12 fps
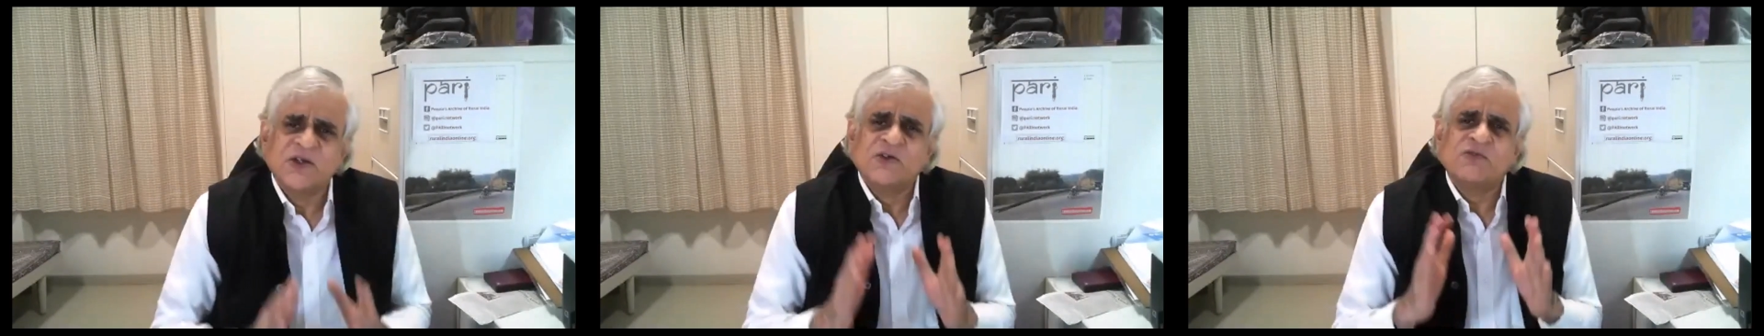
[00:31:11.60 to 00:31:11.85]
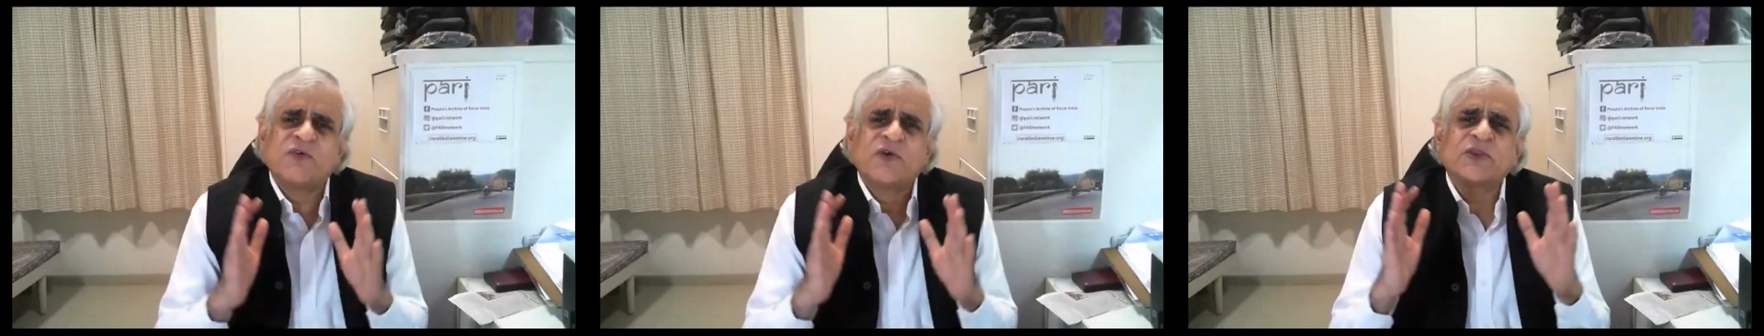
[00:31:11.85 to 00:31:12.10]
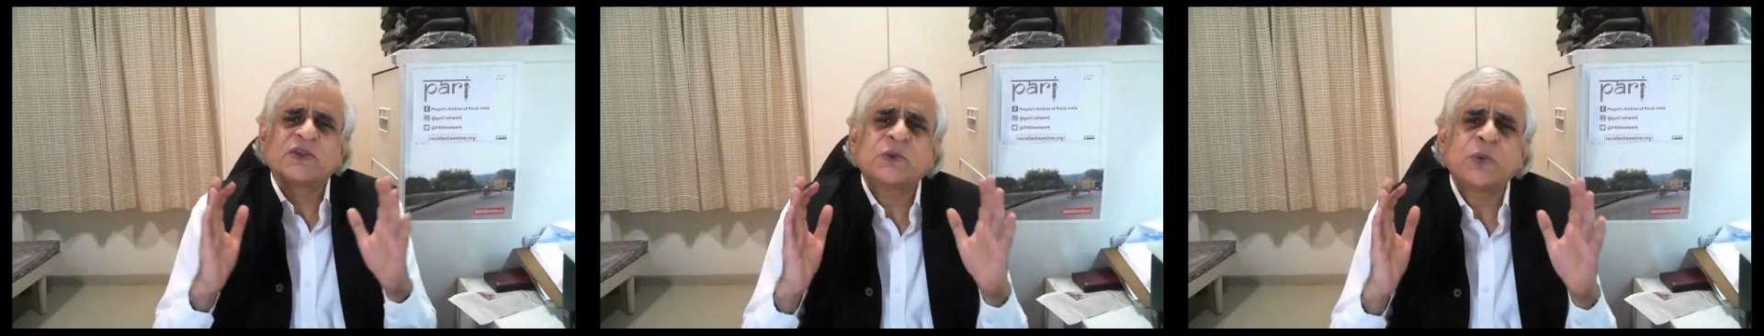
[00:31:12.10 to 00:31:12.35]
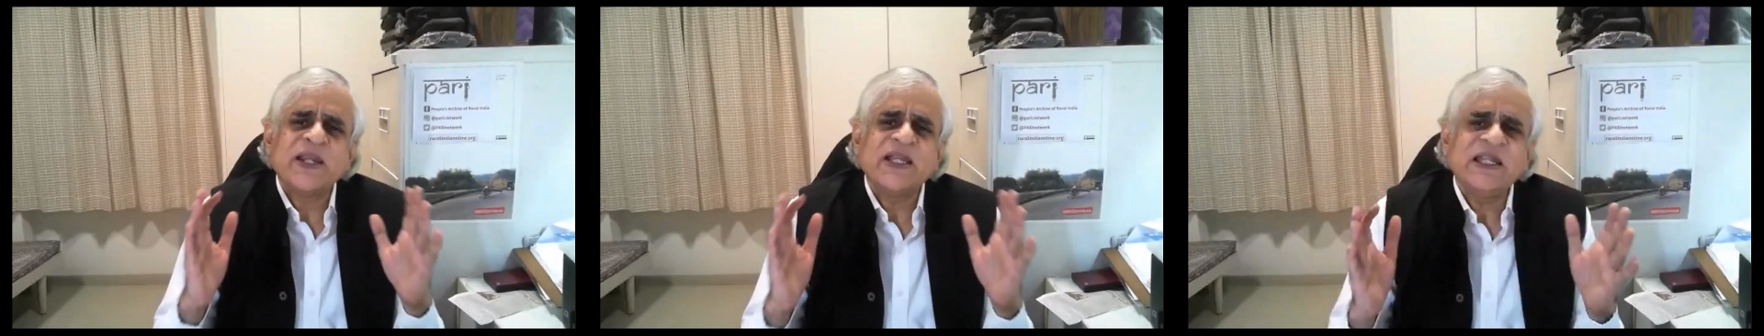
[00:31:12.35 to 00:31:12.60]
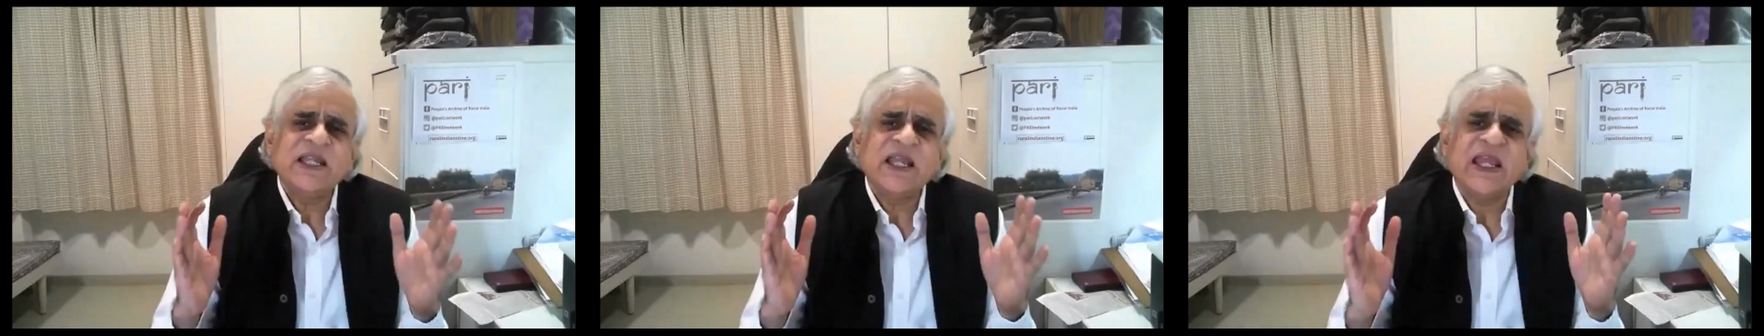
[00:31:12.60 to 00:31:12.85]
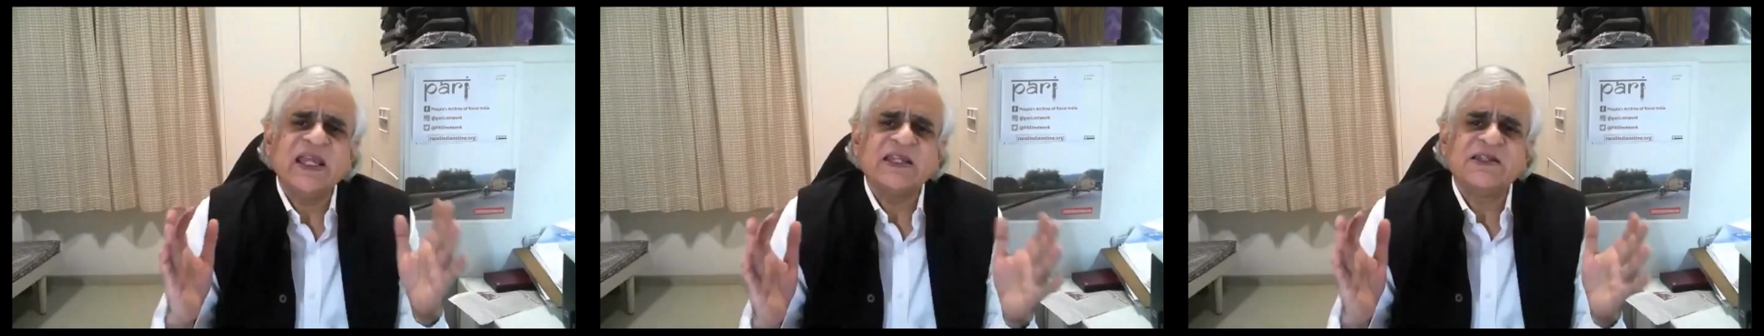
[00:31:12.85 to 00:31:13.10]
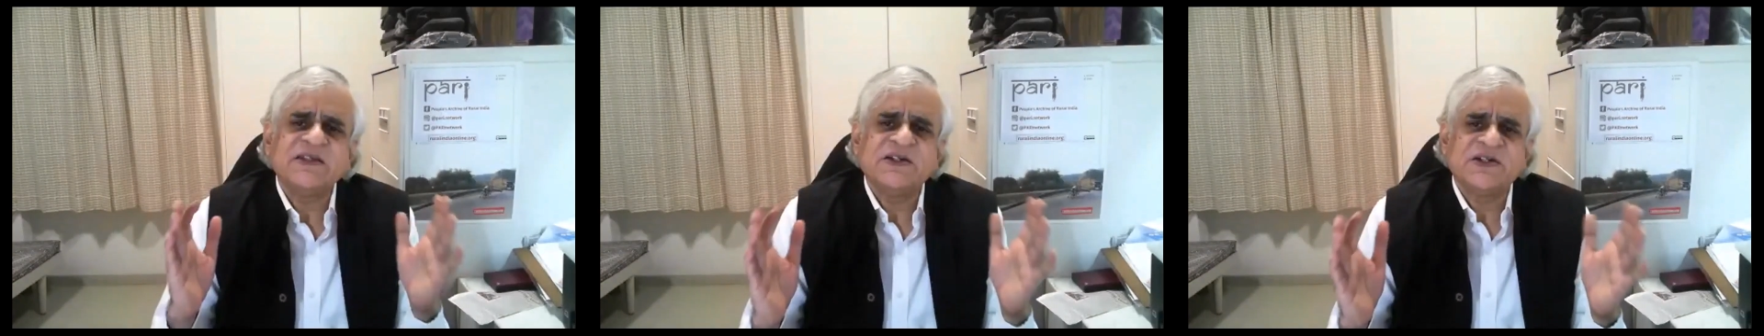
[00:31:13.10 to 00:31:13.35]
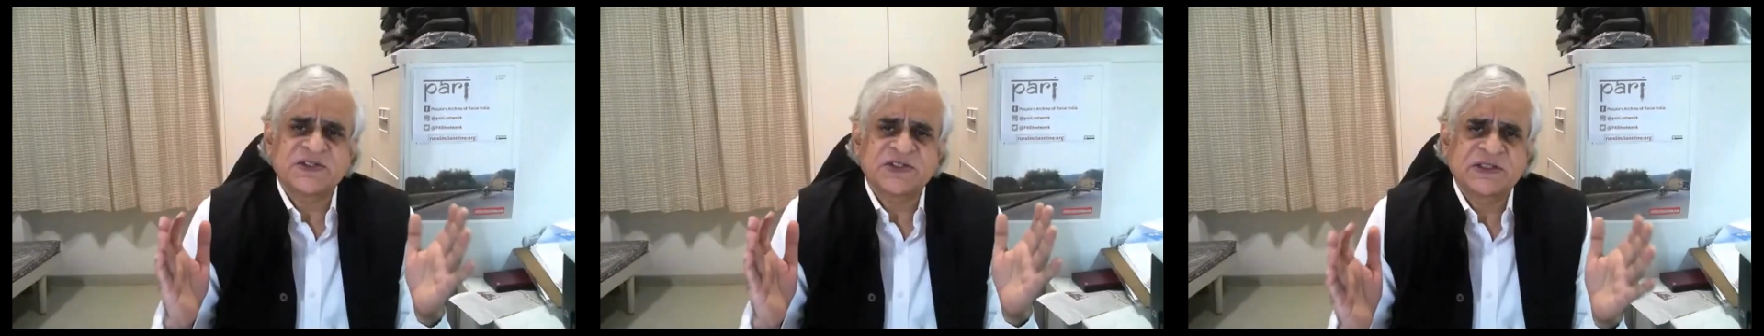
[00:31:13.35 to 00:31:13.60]
For 28
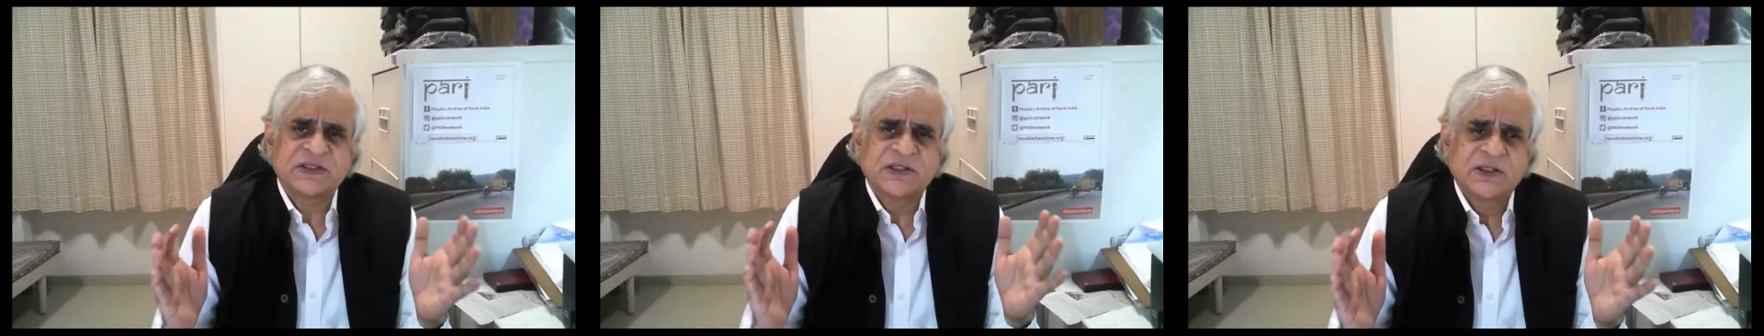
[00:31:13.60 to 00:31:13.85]
years,